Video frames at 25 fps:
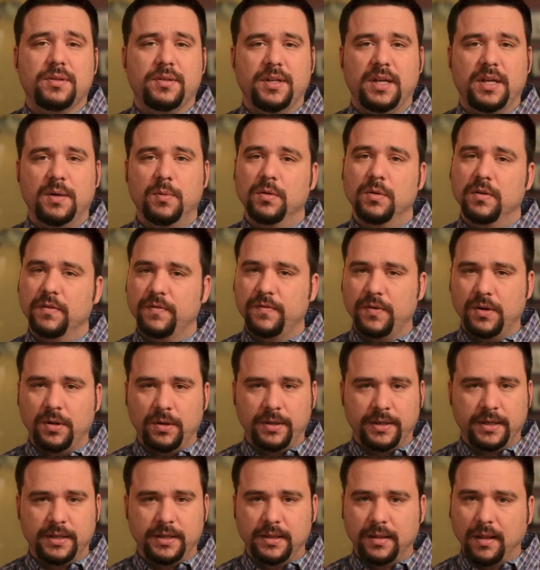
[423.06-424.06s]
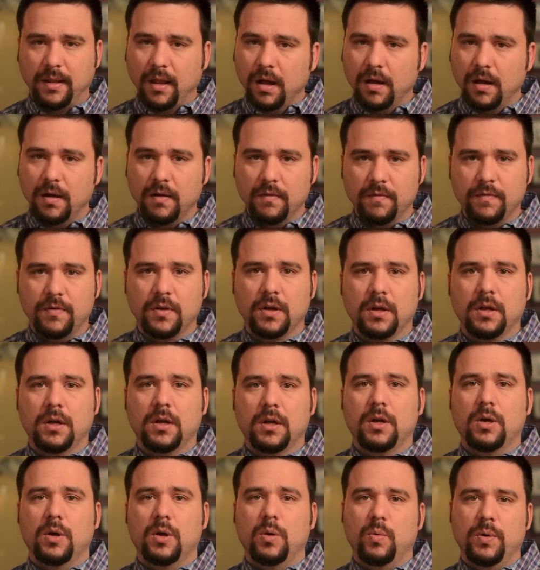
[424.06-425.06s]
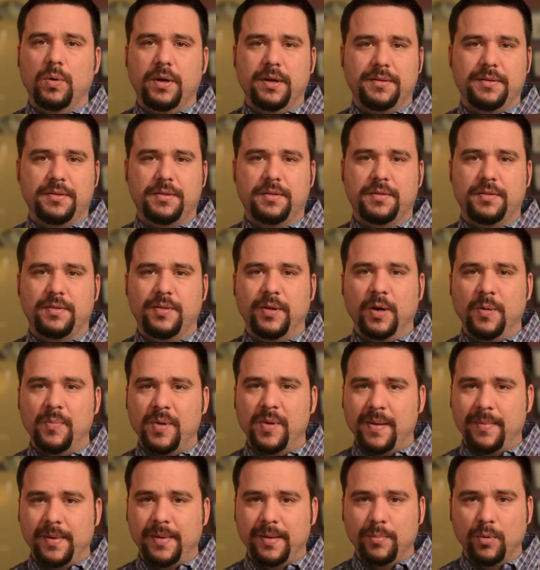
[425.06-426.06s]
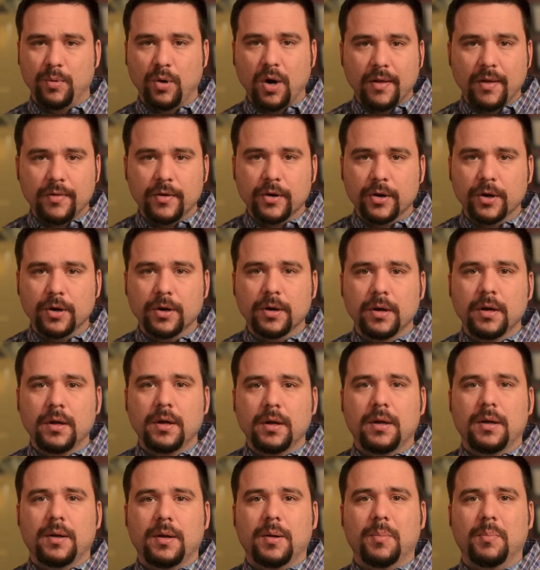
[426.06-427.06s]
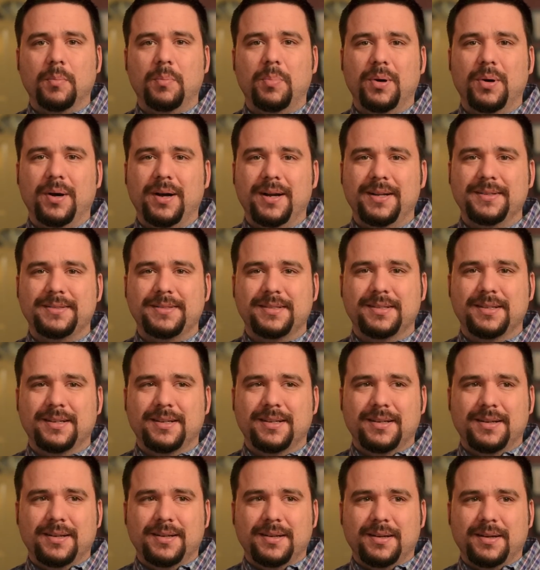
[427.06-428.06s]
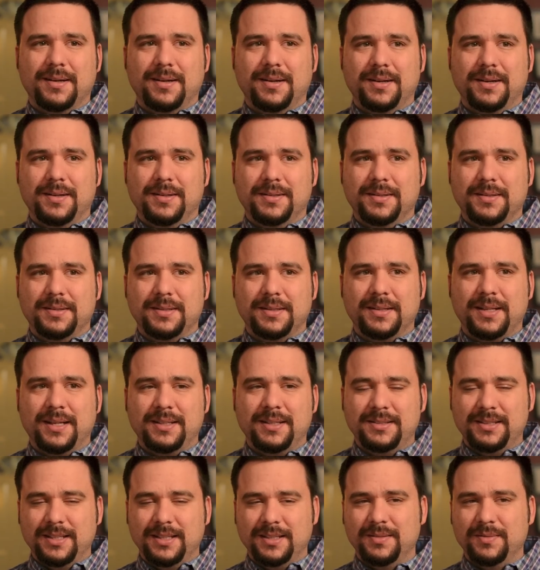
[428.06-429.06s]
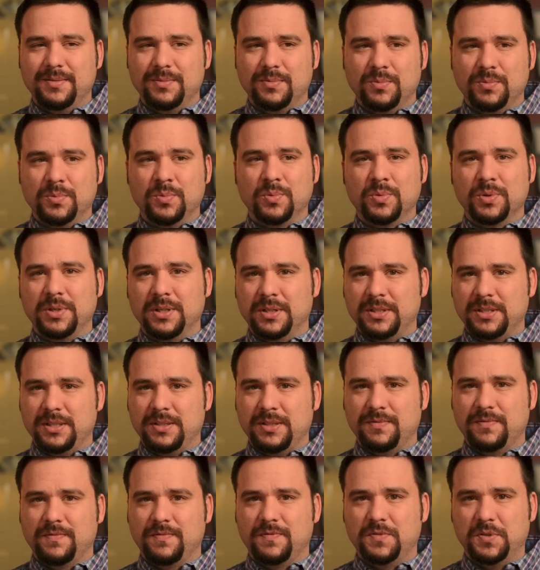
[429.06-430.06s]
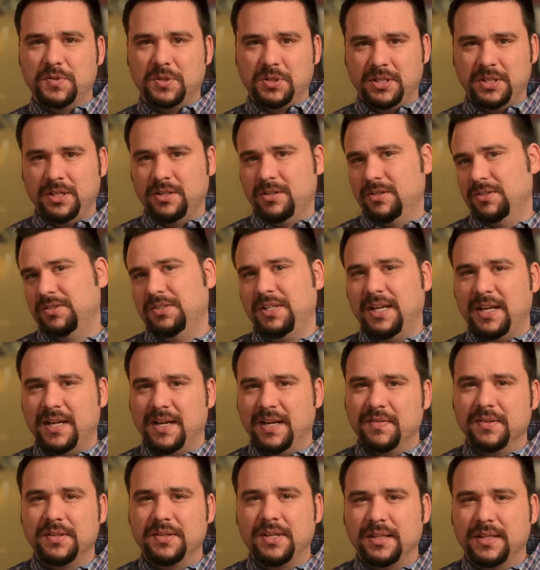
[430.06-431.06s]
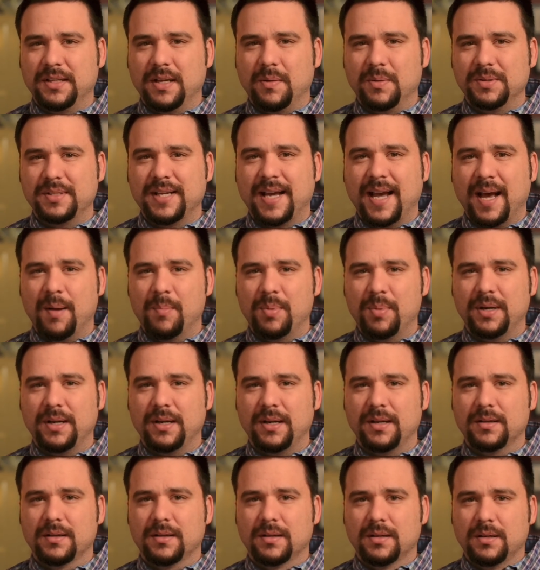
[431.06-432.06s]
They were falling in love with their baby brother, but they didn't really fully understand everything that was happening.